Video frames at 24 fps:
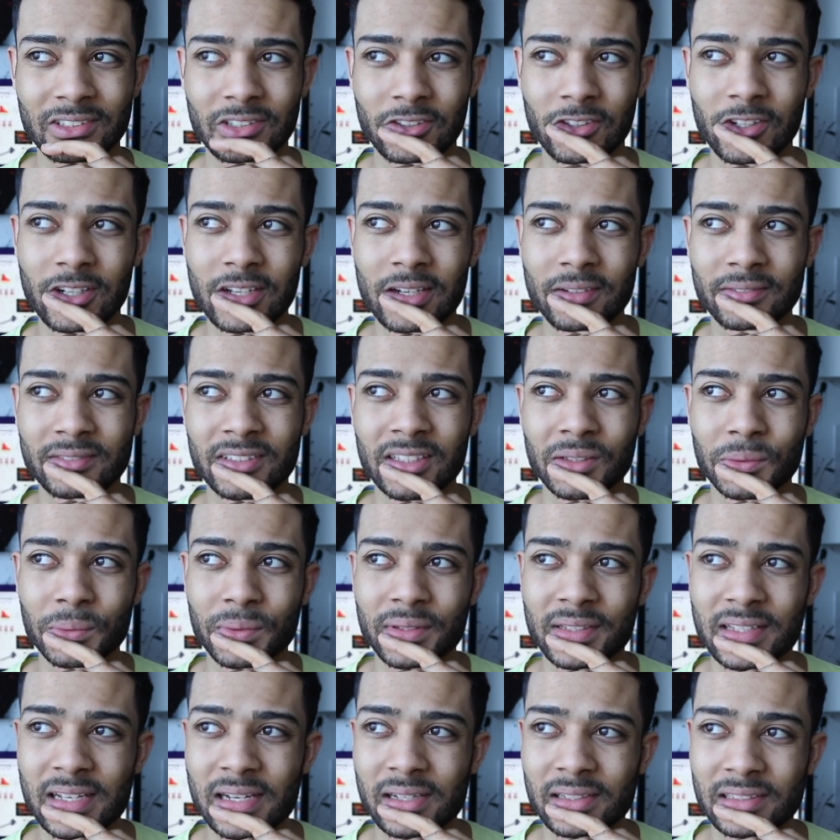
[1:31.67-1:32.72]
Could I have done
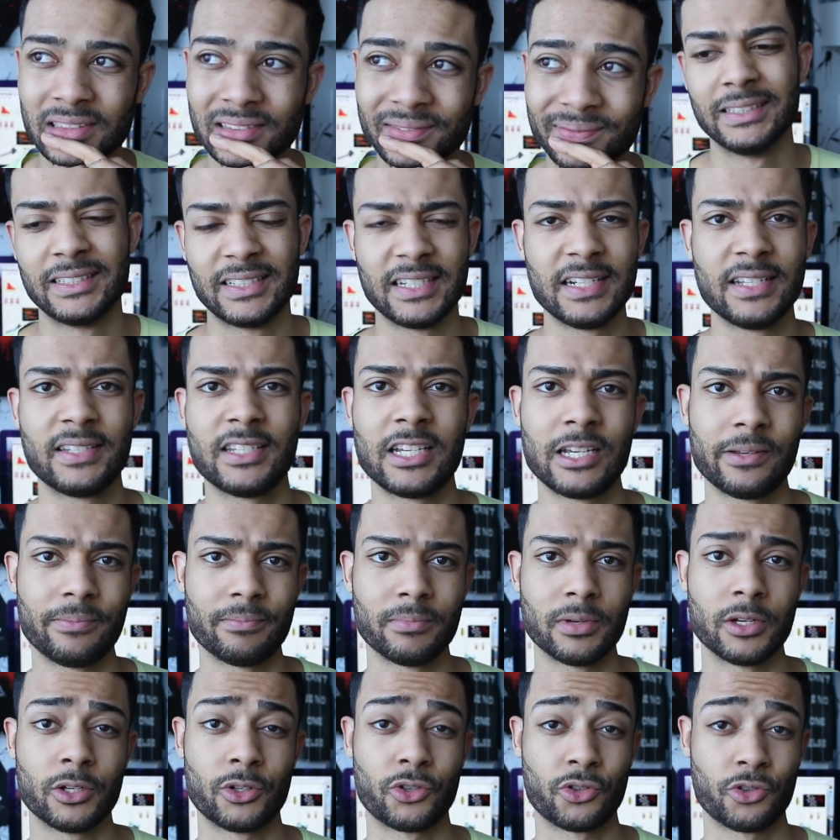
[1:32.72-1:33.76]
without it? The psilocybin
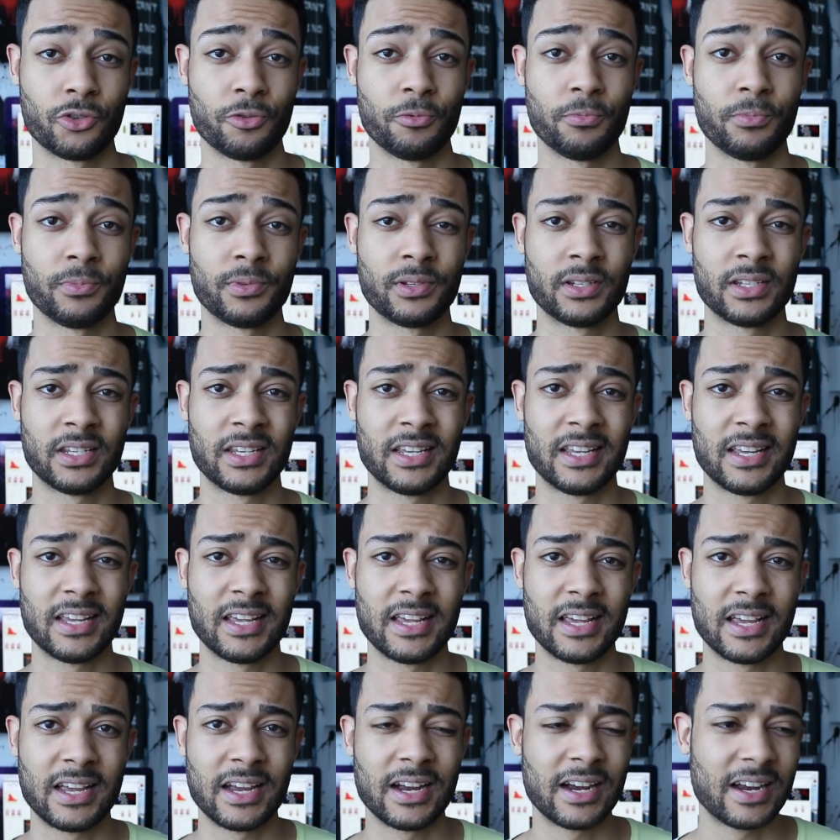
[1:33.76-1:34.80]
mushrooms,
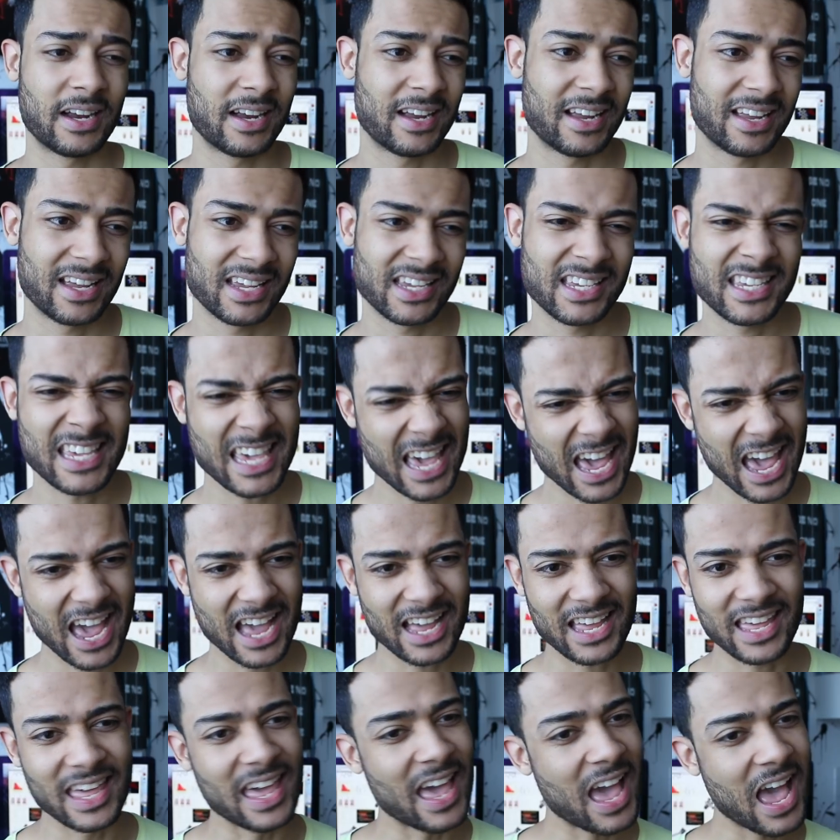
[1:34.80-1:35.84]

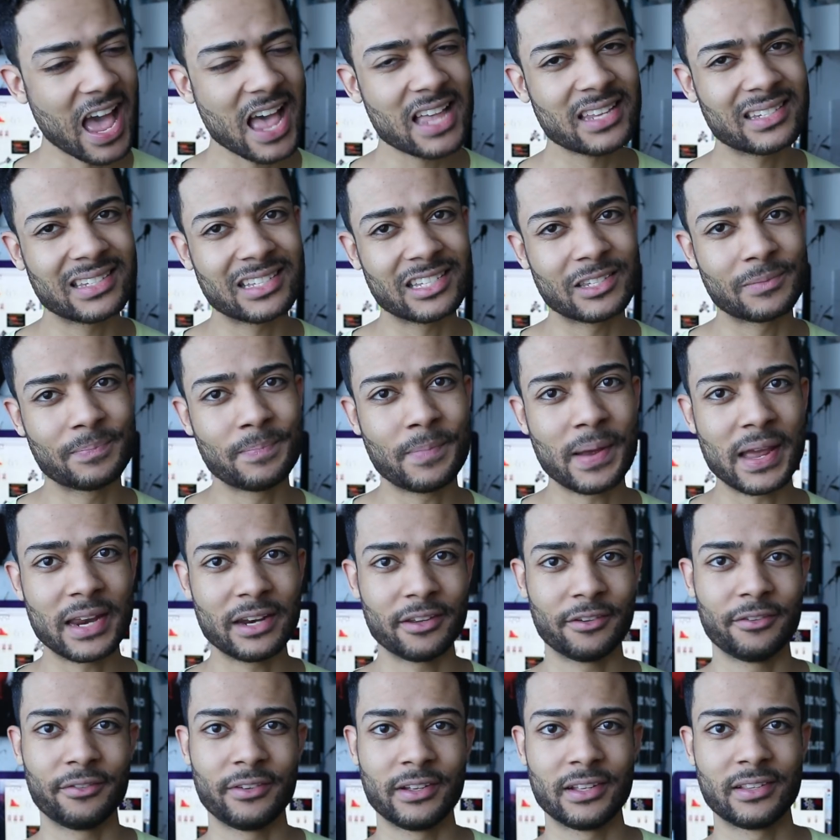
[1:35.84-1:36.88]
yeah, it has its
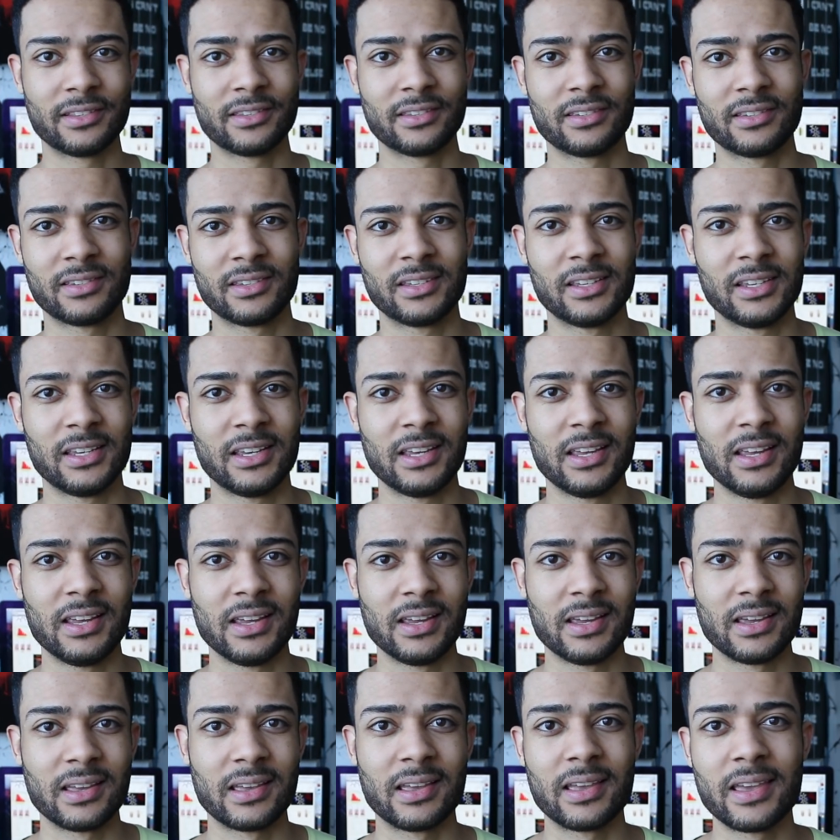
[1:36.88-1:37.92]
benefits.
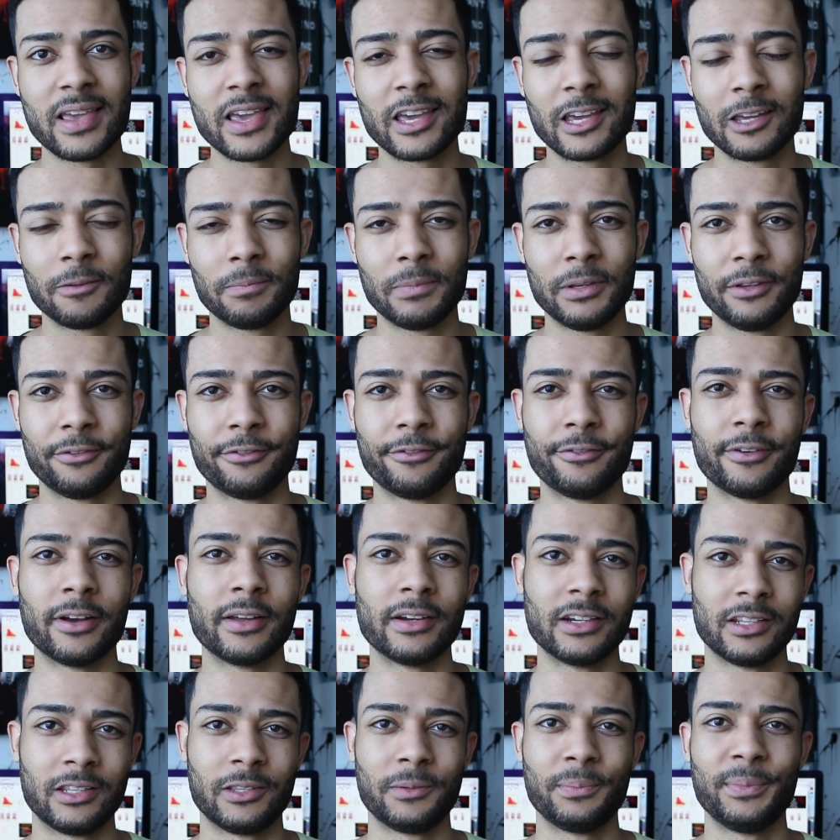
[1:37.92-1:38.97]
It can be
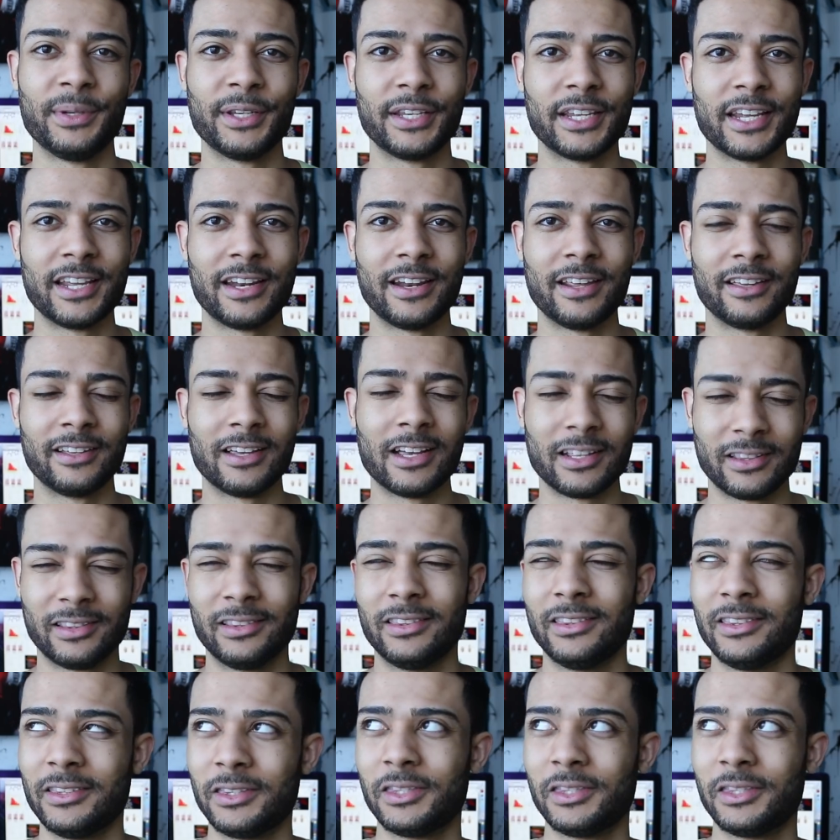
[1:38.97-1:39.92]
fun at the beginning, and